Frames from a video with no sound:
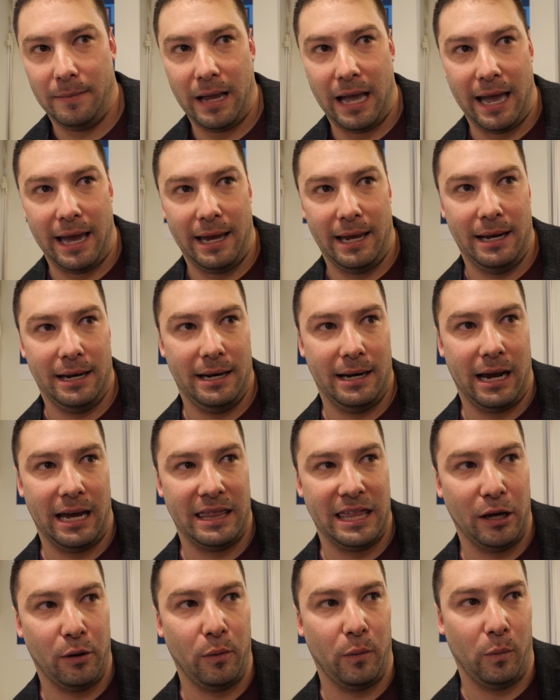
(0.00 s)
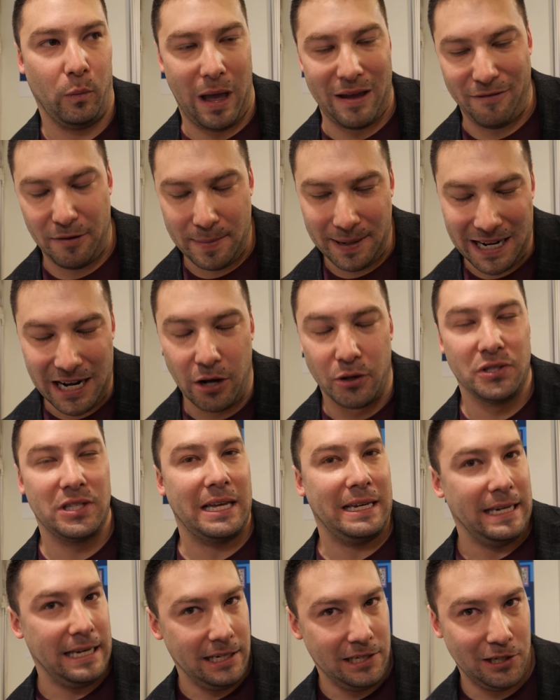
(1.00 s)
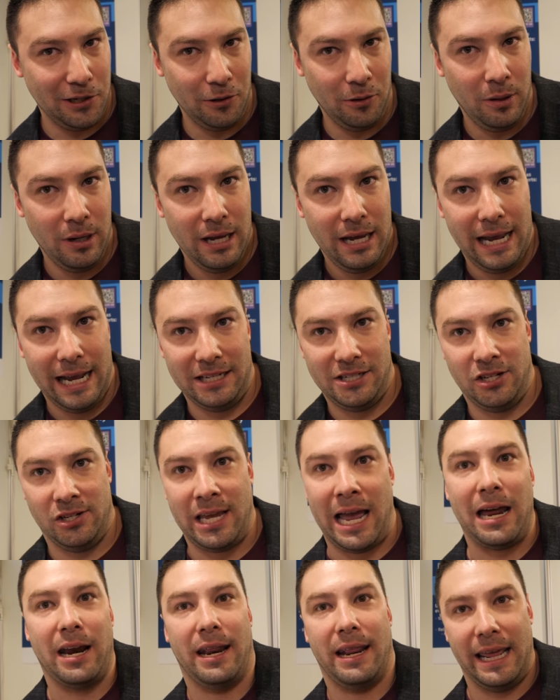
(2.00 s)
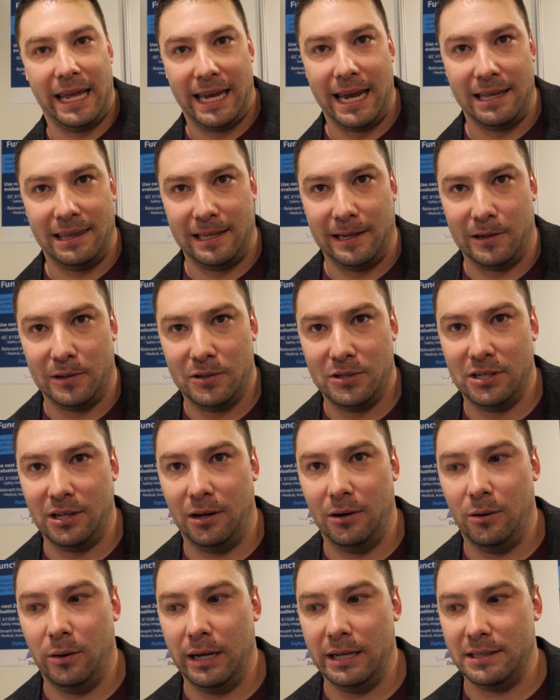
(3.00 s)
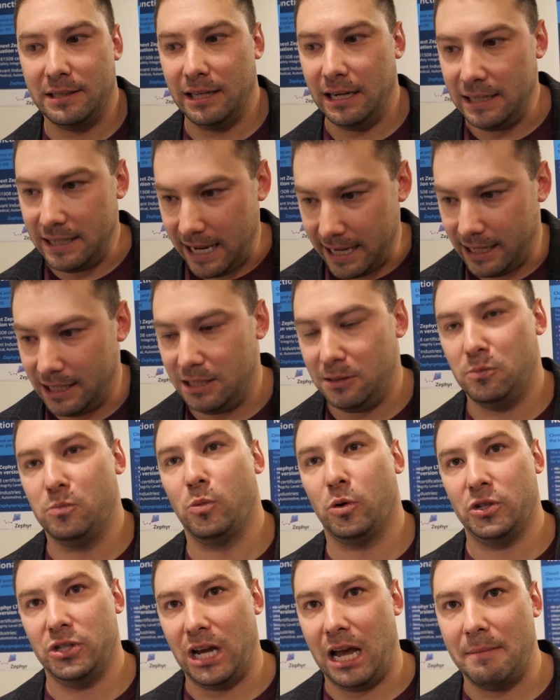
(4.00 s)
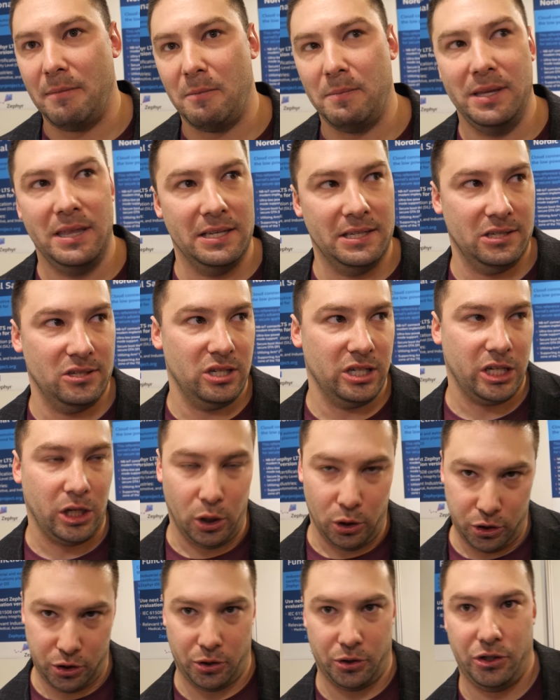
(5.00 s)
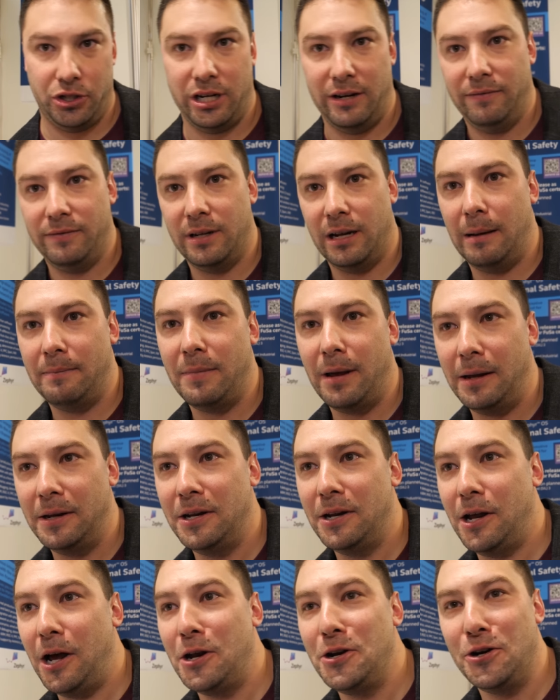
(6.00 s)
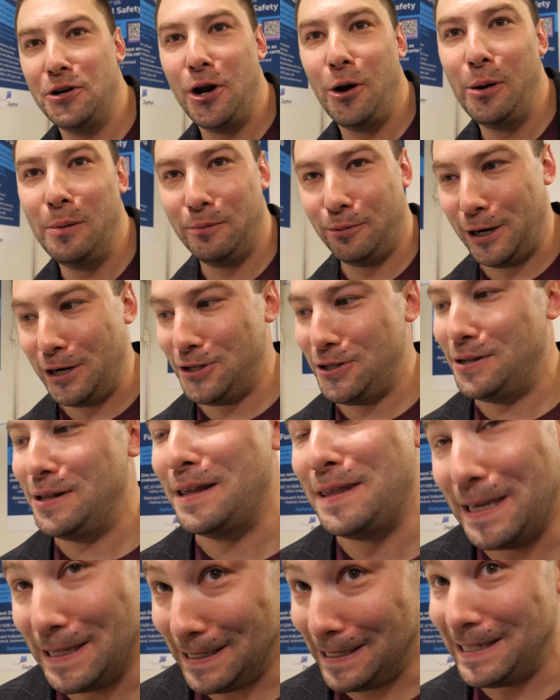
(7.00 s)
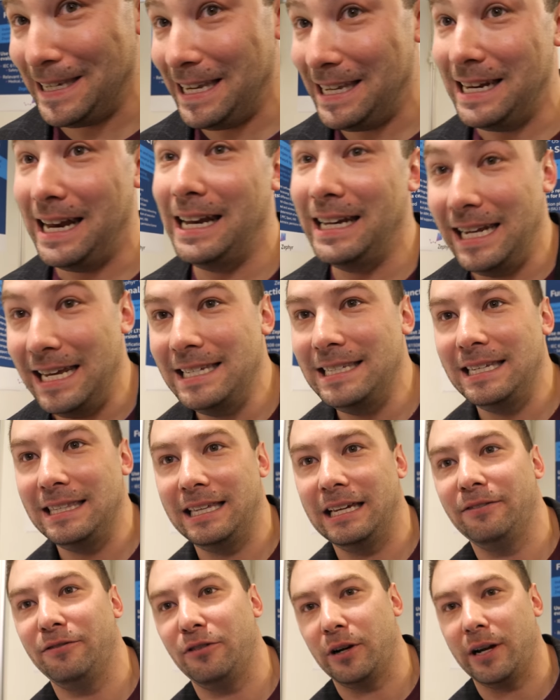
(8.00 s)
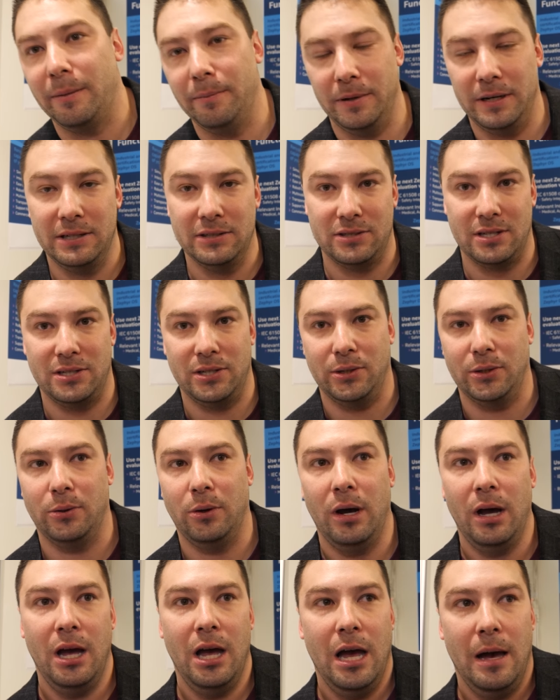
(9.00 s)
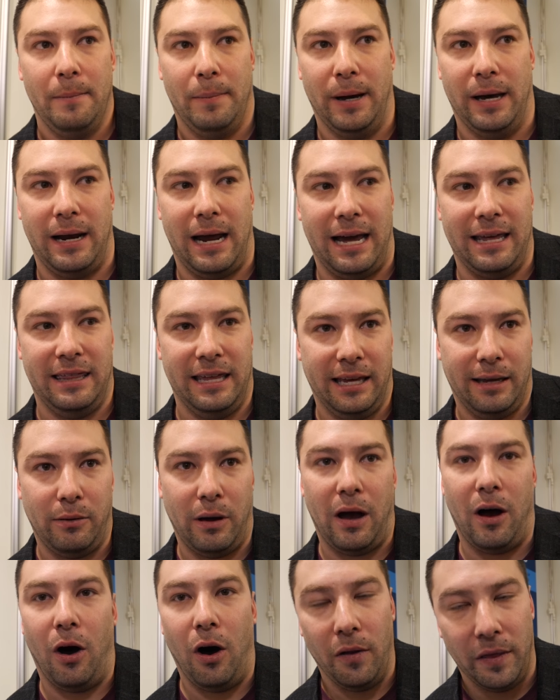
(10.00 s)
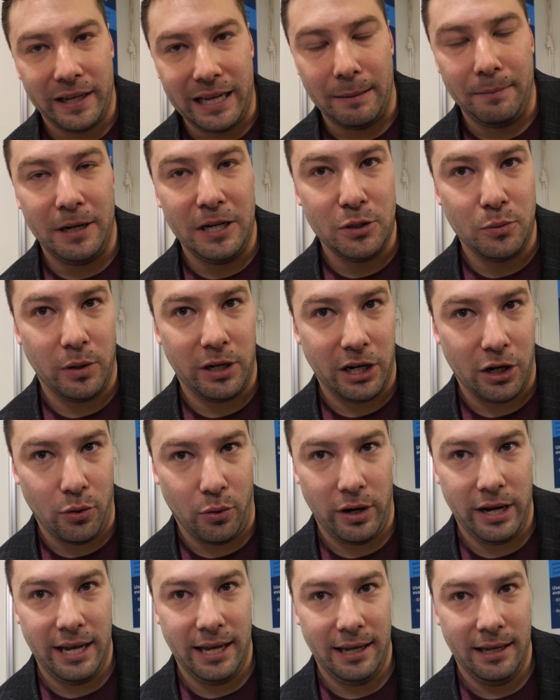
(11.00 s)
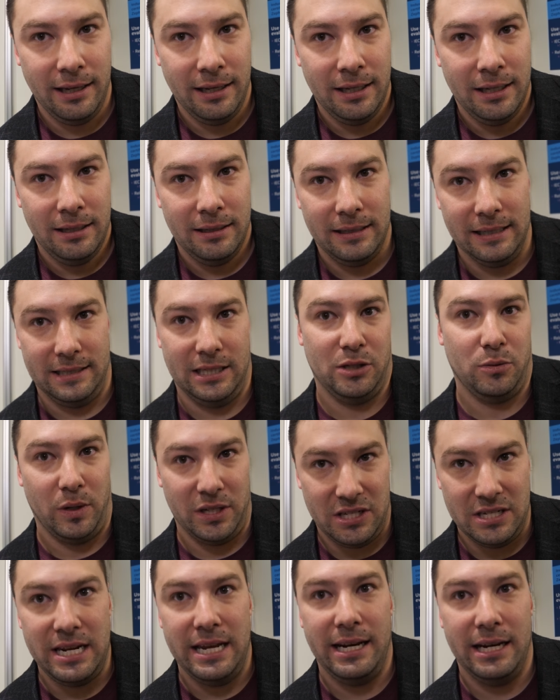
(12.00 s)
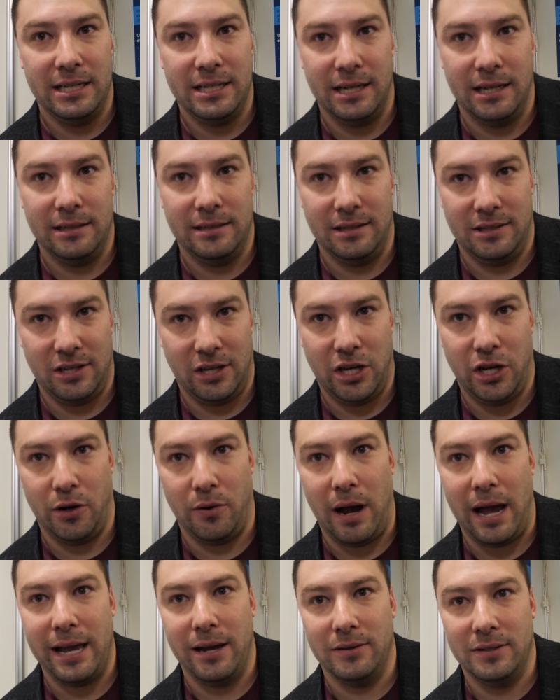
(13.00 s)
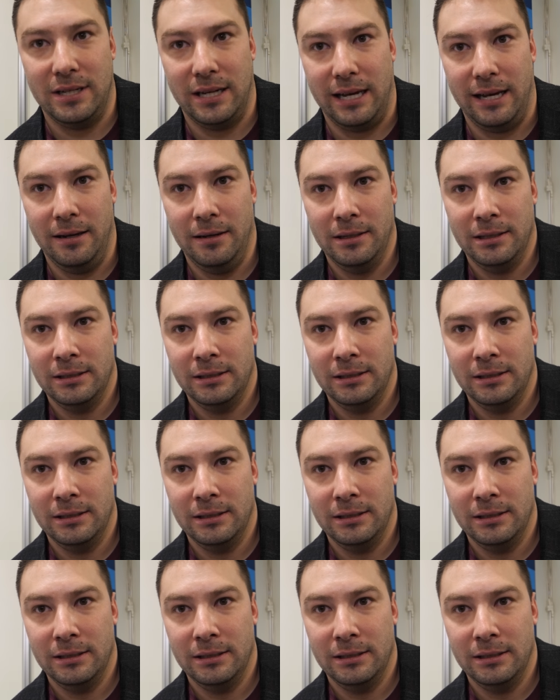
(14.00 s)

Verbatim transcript: and I think everybody knows they need to. It's just how do they get there? So it's going to take us more time. I mean, this is a culture shift. I'm under no impression that this is an easy thing for companies to do, but I think all the companies would agree this is what's needed to secure IoT.